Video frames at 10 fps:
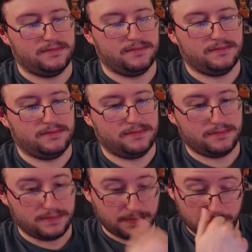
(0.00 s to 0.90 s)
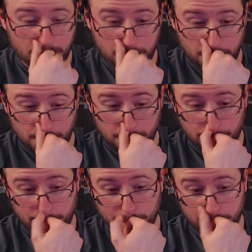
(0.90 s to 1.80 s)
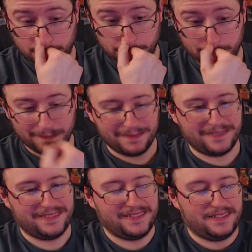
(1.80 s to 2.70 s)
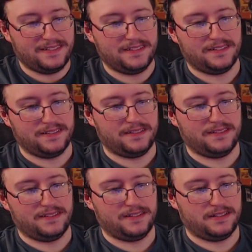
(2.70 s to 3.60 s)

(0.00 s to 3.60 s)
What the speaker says: (not speaking)